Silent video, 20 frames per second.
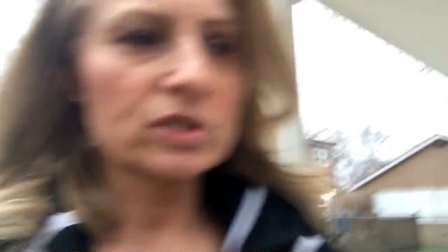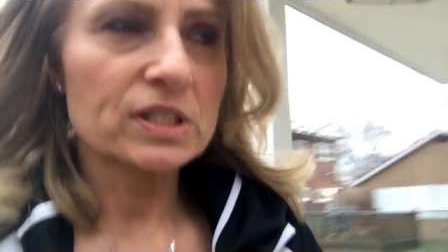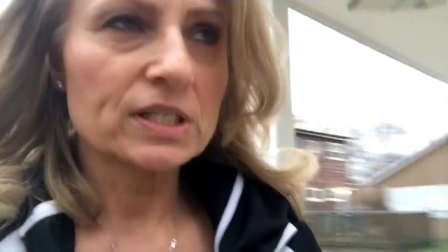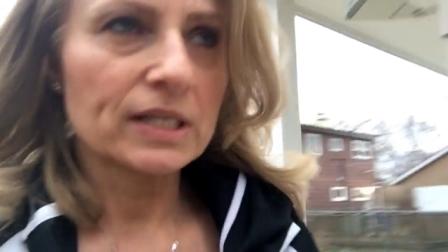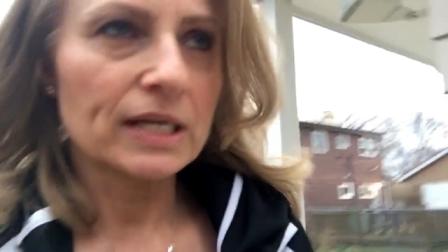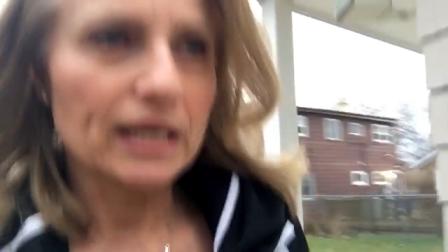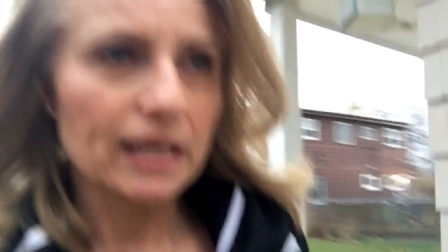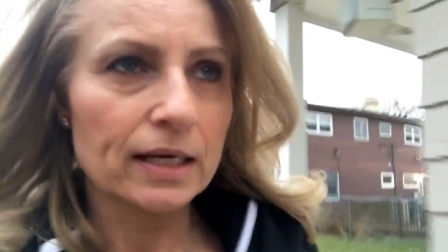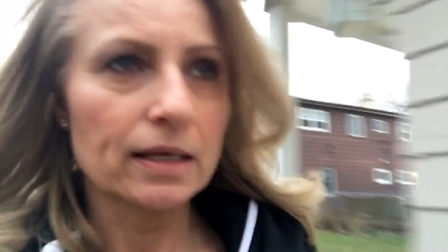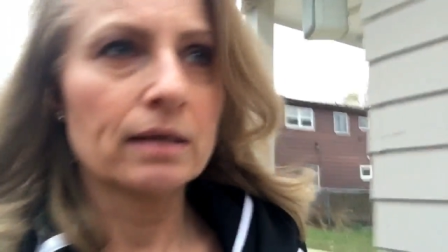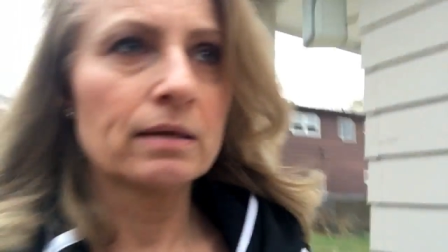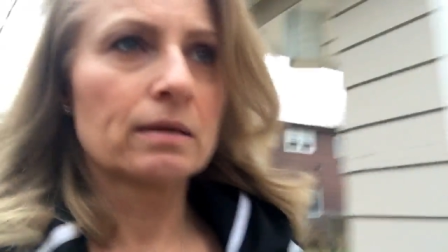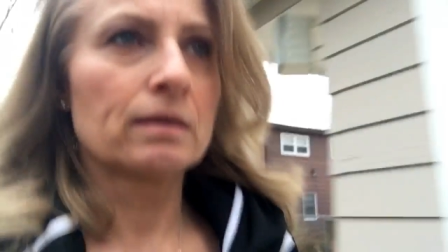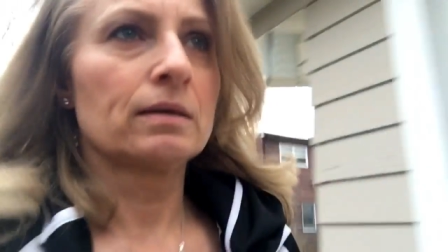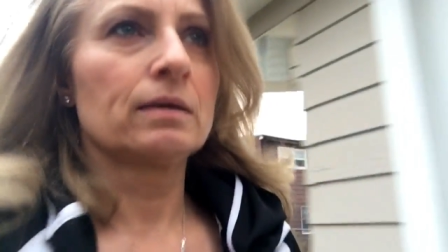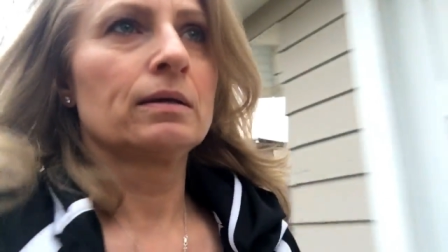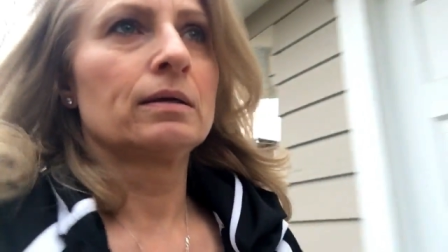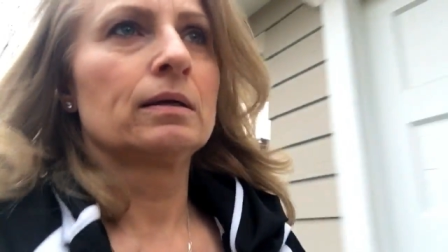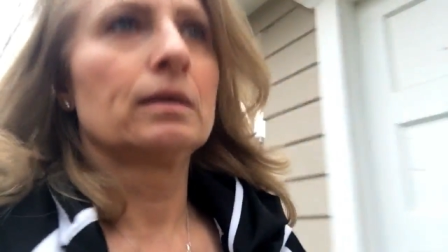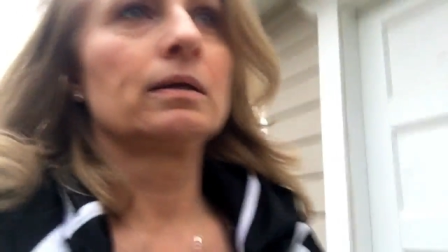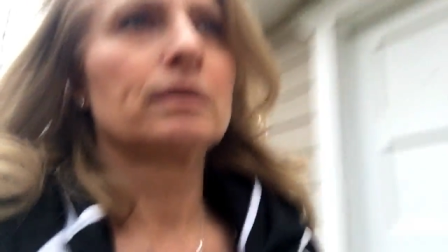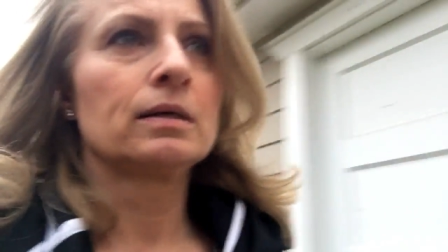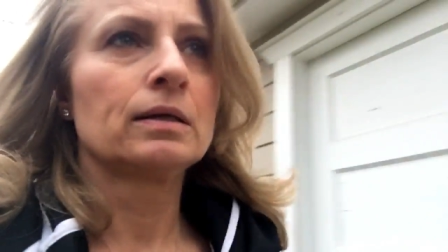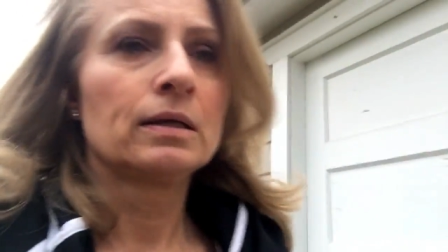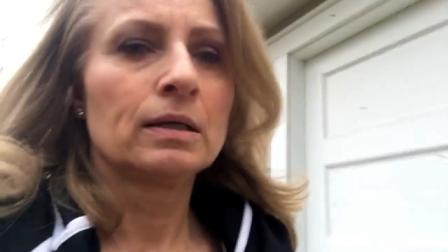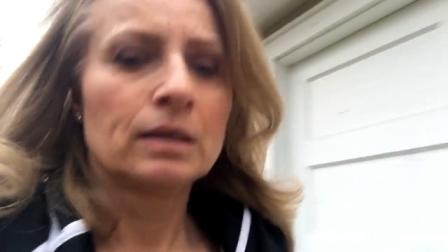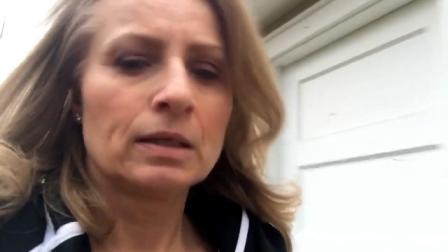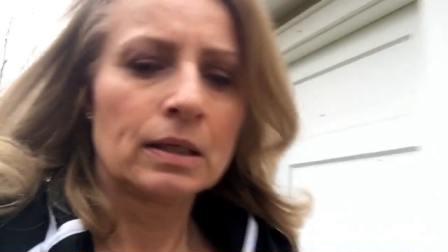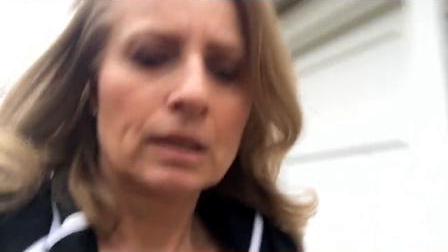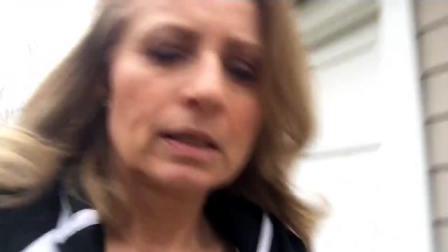today.
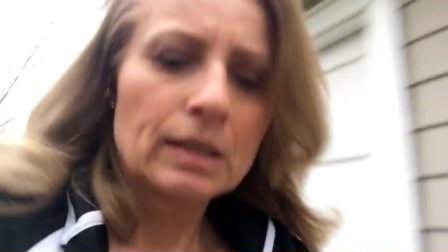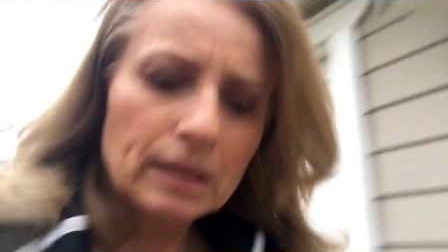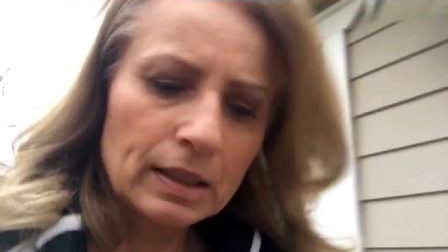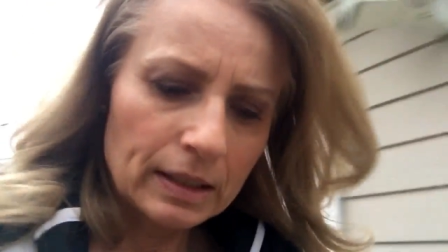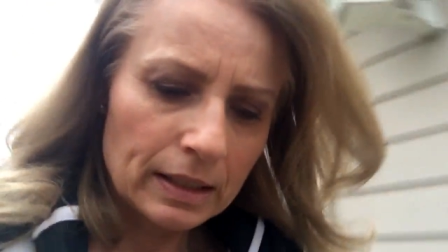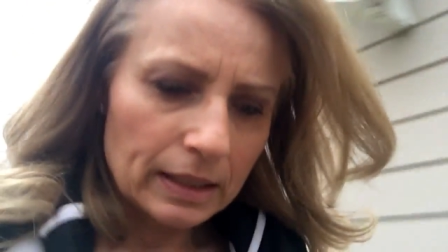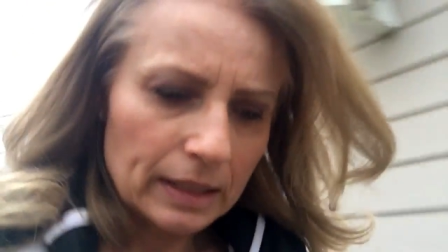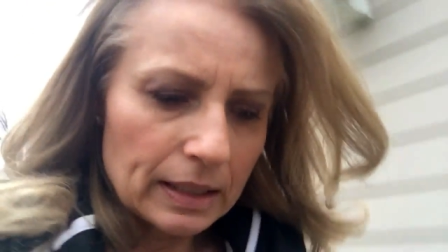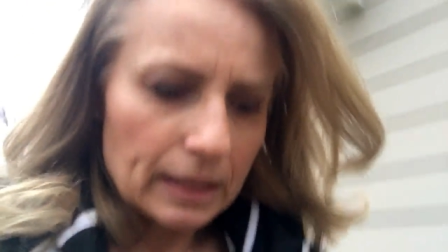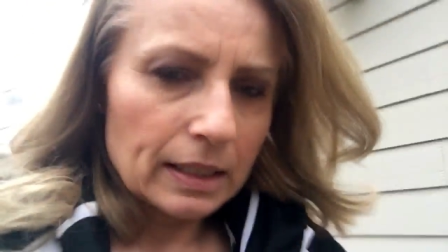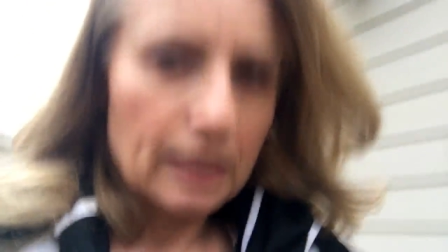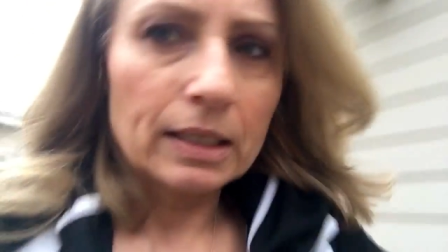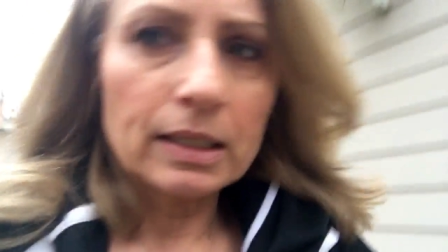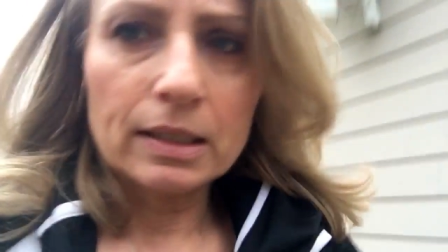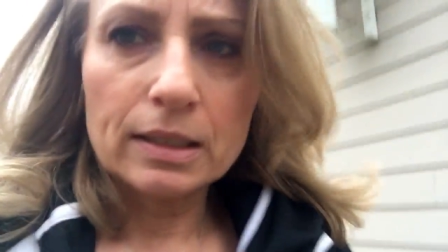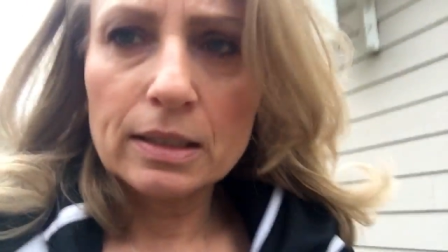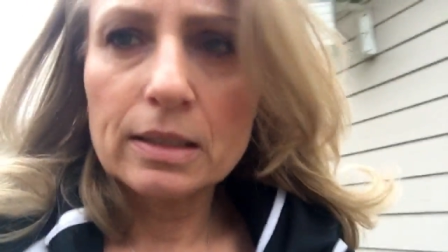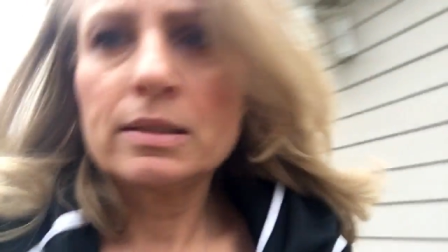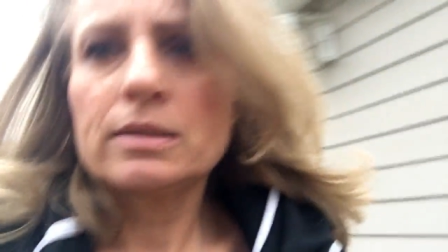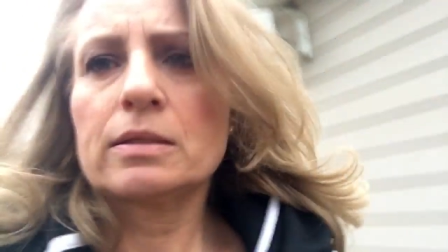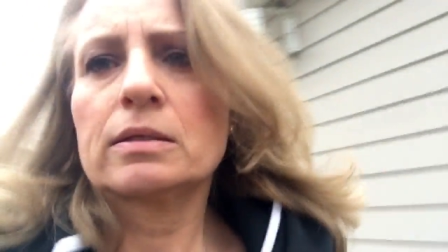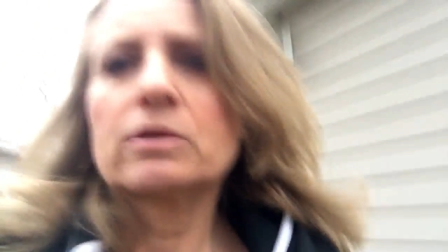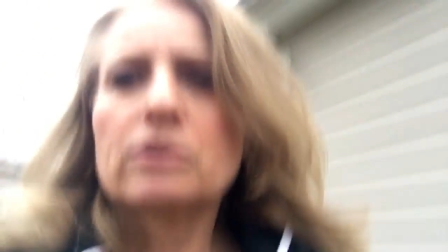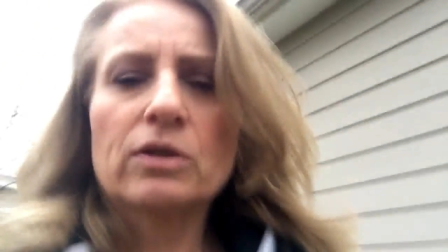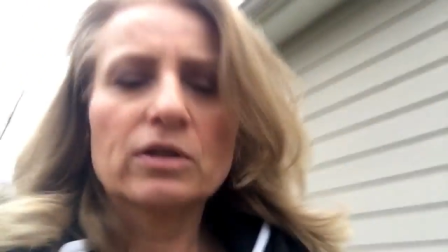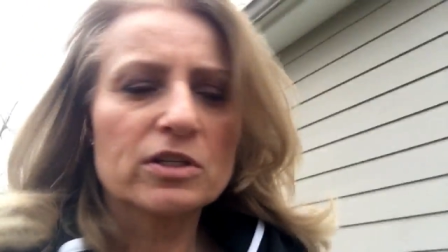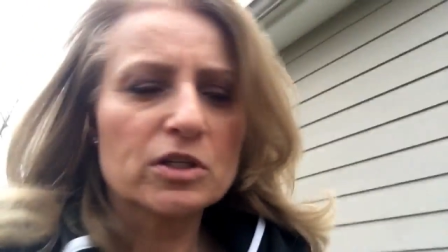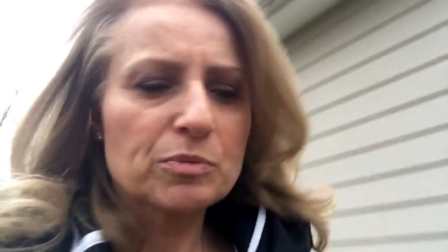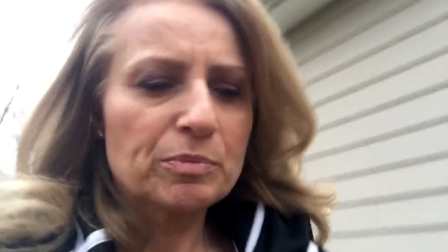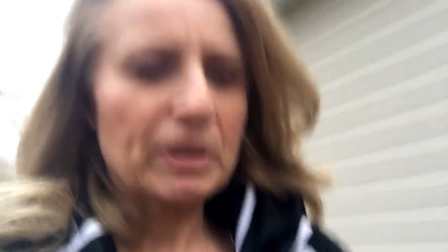And they're
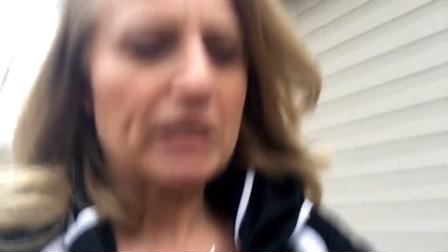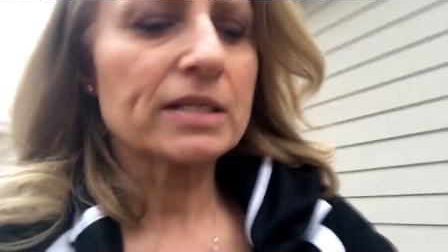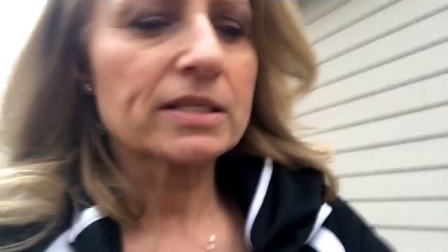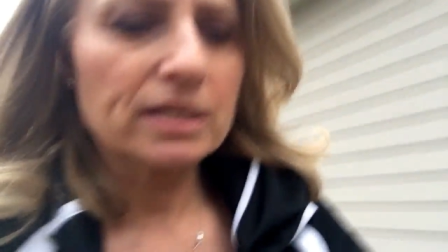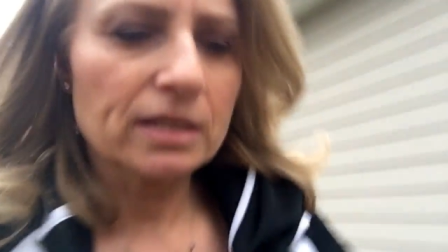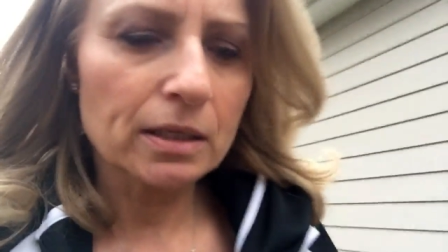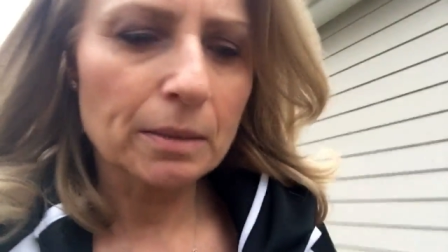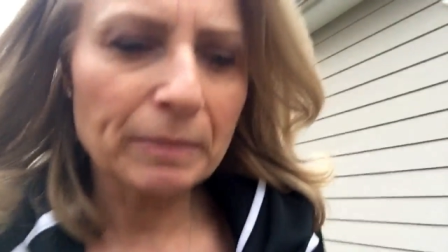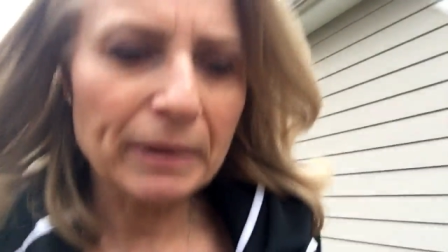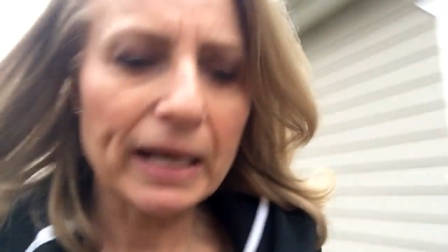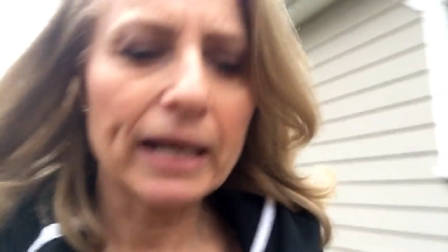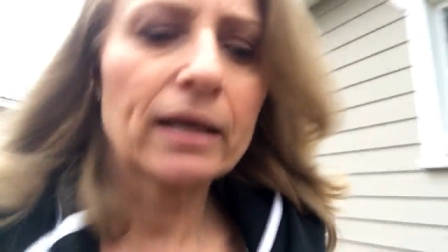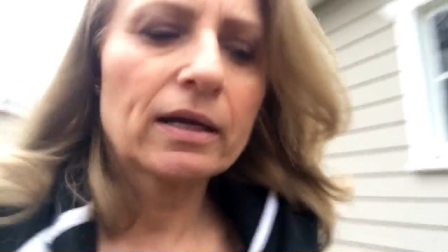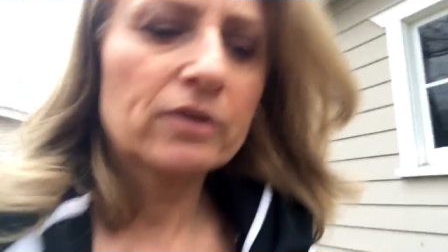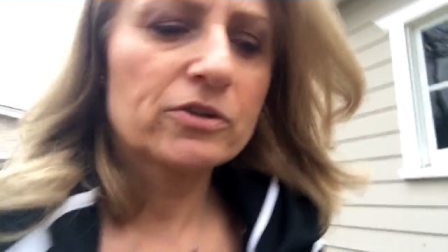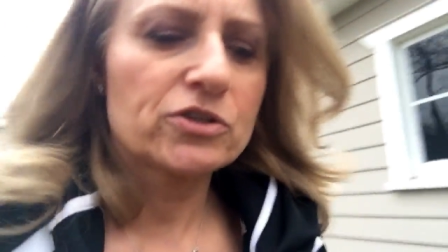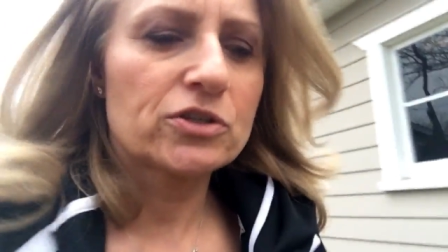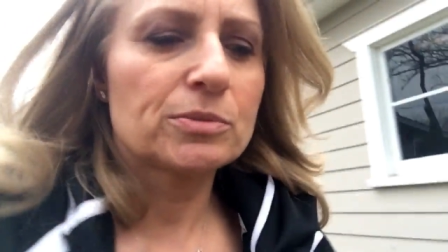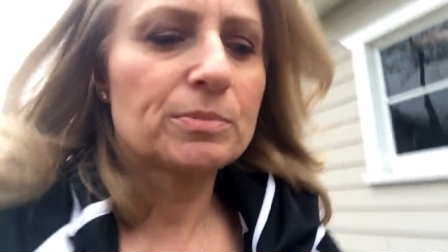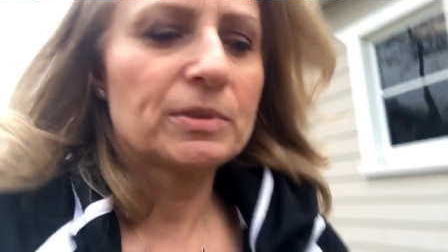expecting a package to